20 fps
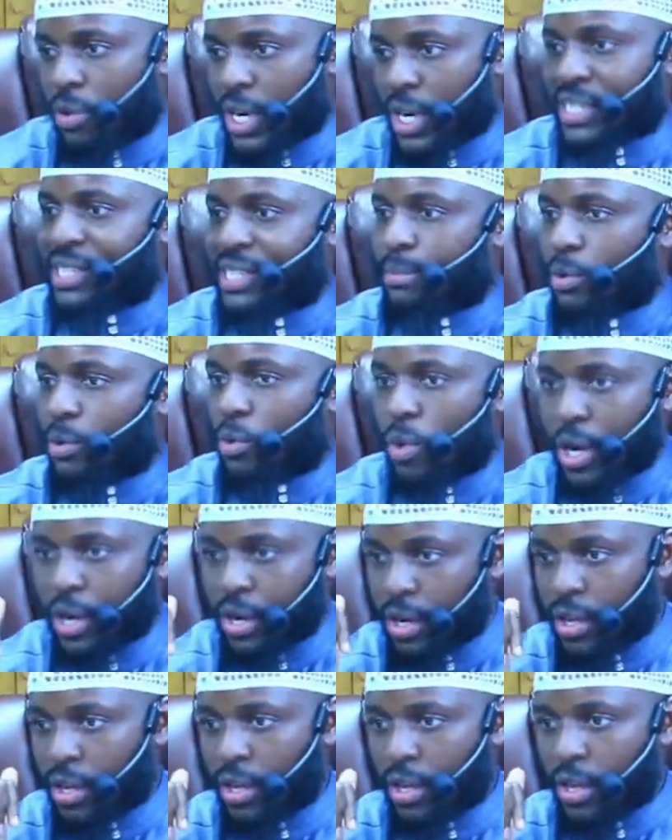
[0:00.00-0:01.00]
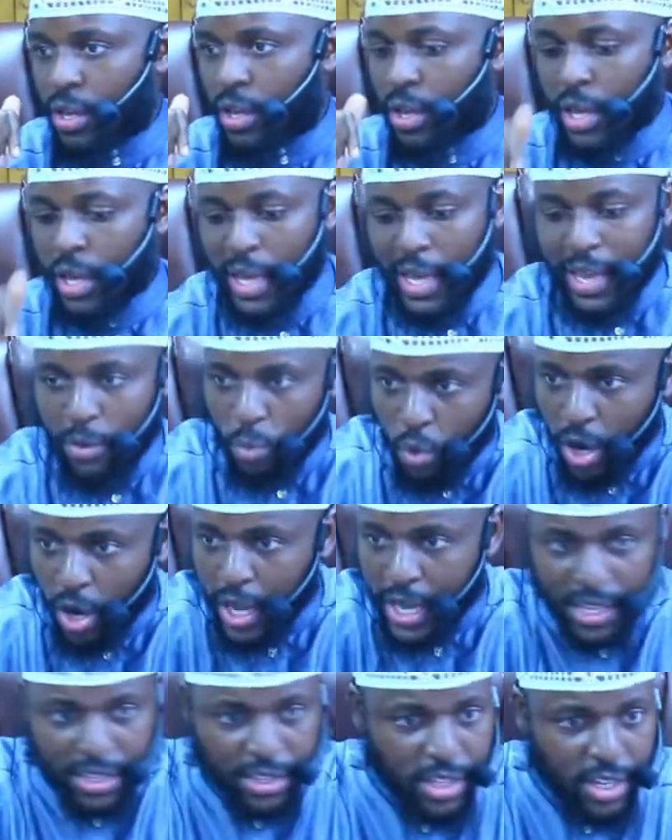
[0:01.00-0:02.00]
That's number one. It
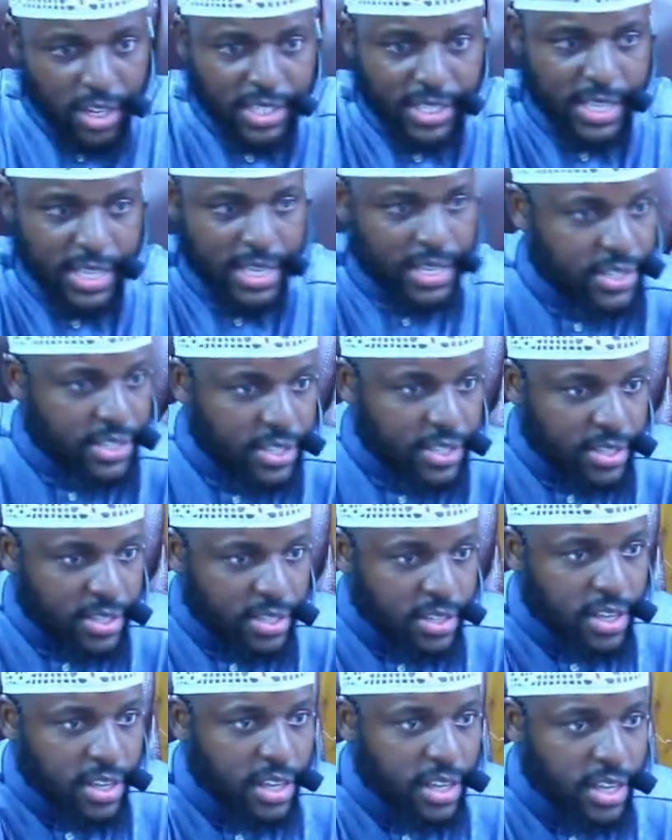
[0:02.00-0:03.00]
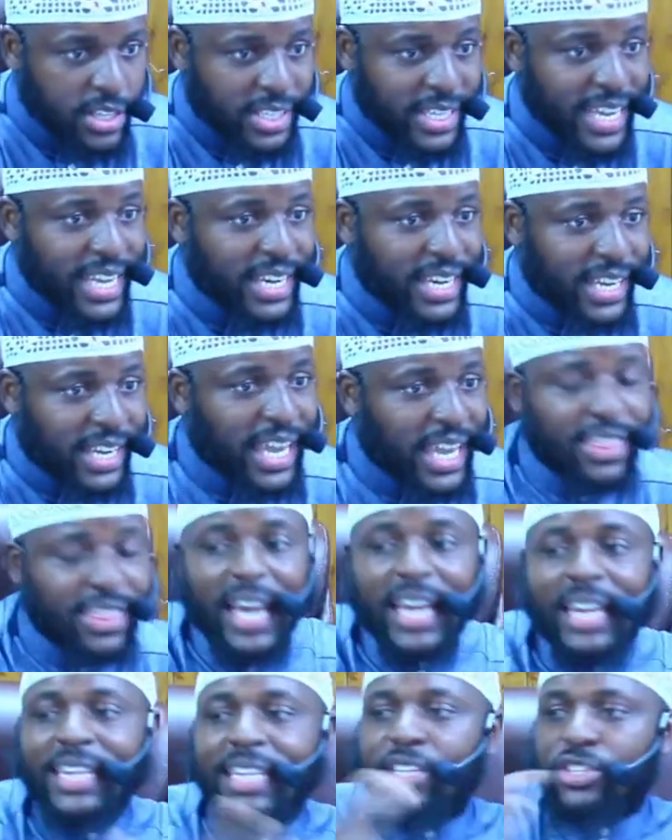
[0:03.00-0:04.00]
does this to indicate that
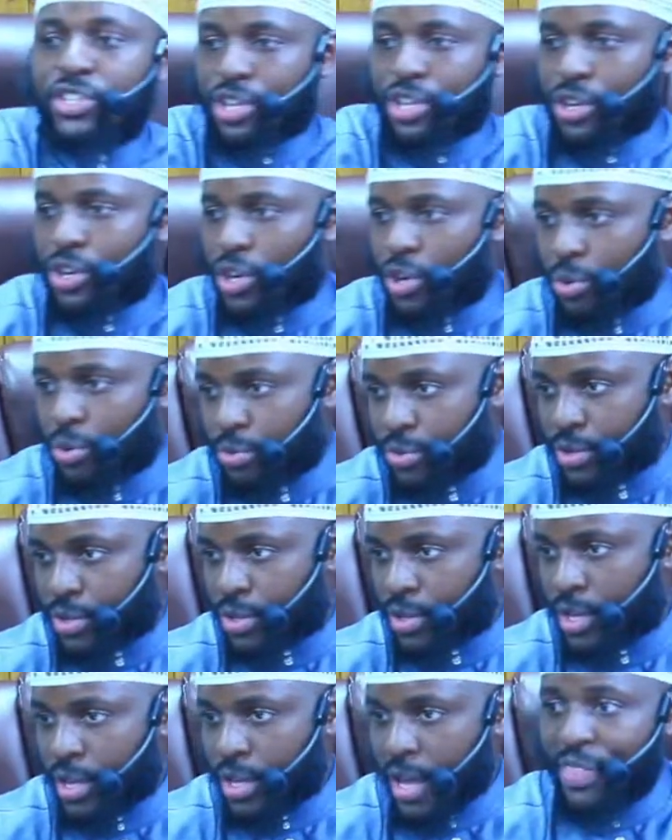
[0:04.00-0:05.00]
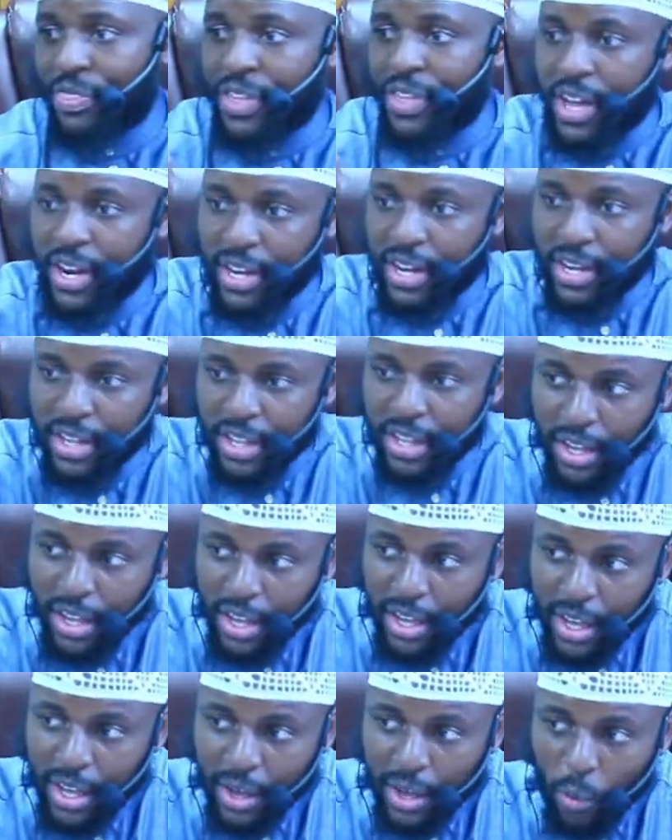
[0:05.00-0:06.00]
it needs to go. And then
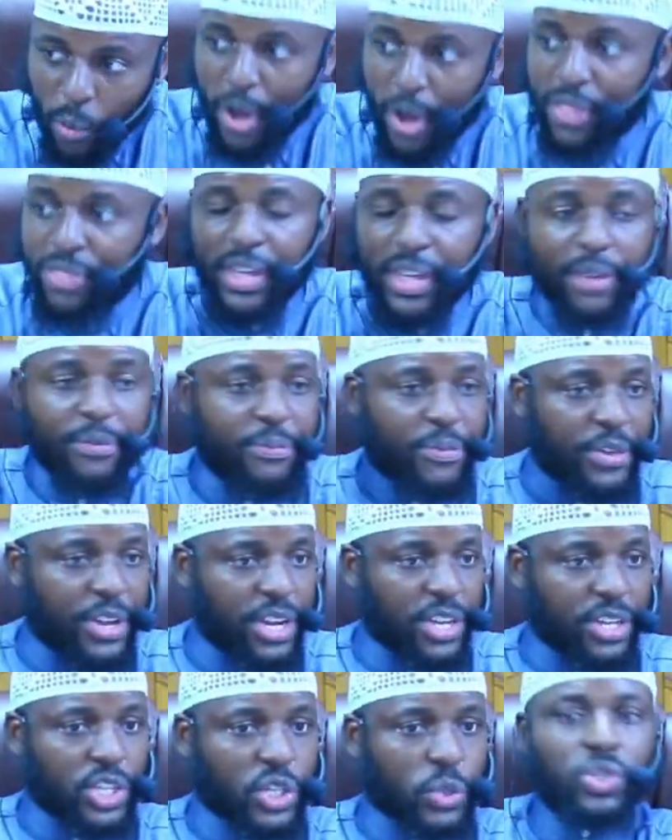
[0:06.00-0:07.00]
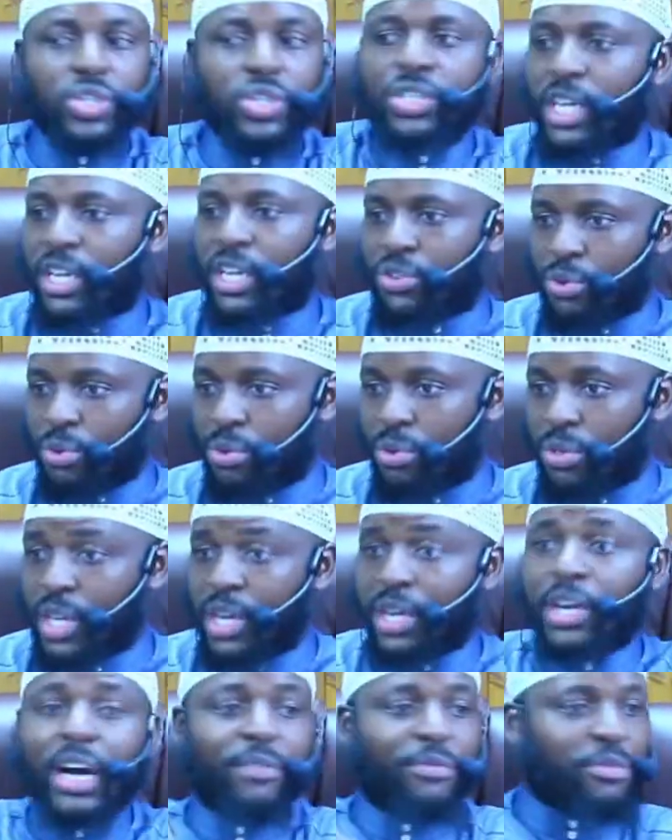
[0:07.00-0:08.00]
when they finish, what do? They
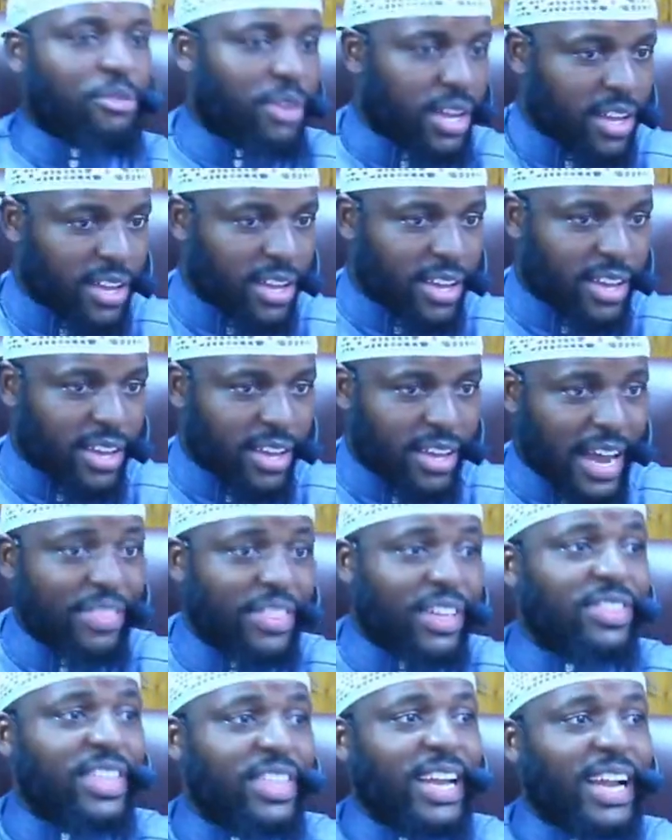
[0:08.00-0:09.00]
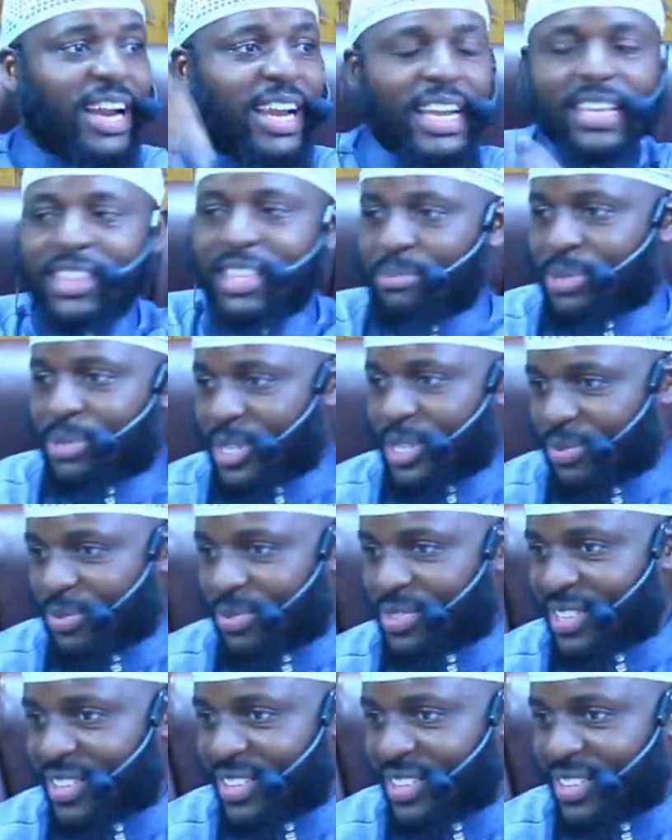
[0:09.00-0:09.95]
cover it. And then they clean themselves.